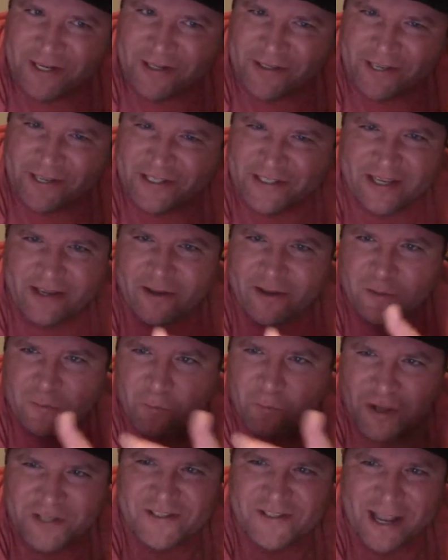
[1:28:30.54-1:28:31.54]
Because uh,
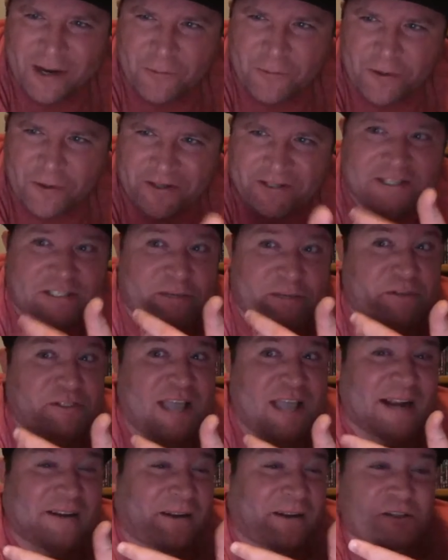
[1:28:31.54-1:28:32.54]
was that Quentin? Because he was
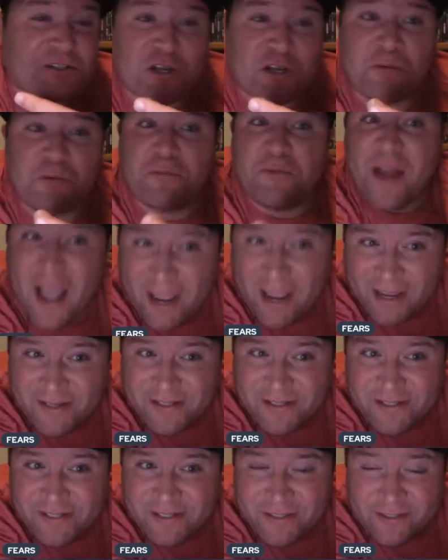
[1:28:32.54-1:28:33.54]
acting so
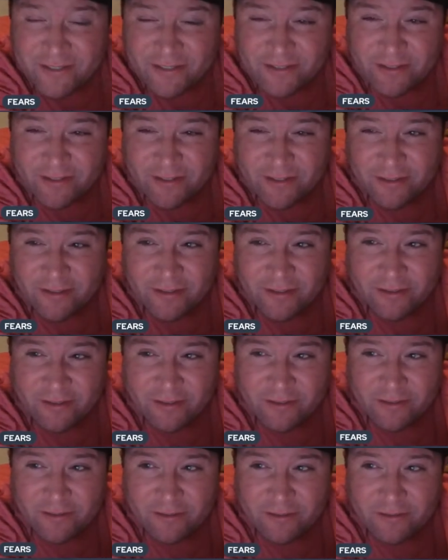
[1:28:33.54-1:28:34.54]
nice.
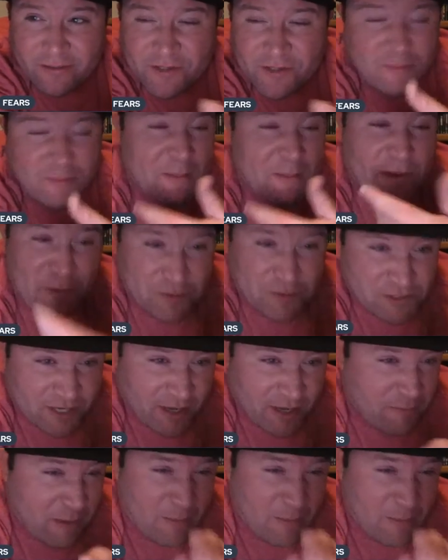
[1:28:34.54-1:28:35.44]
So maybe it was him.